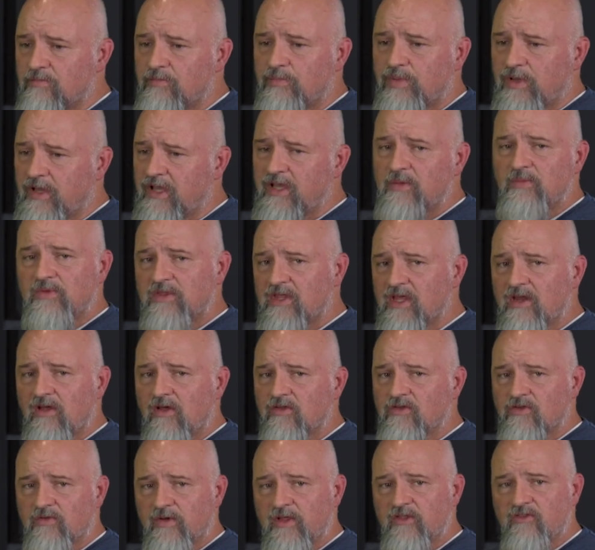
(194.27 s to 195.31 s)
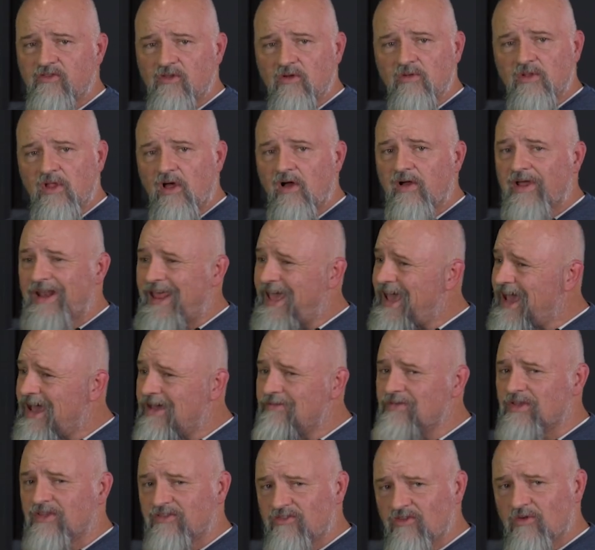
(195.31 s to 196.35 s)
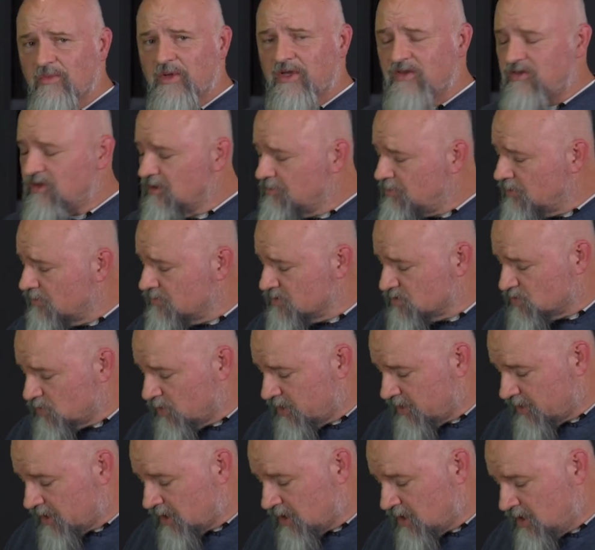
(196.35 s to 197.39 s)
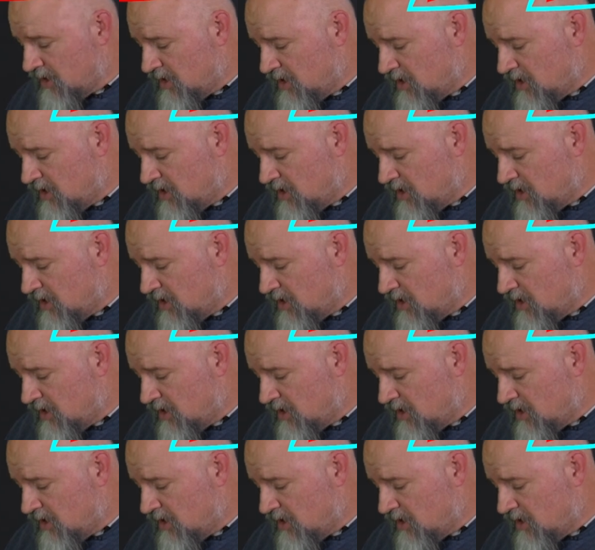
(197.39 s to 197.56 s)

playing with that all-terrain so long and having so many tip overs with it.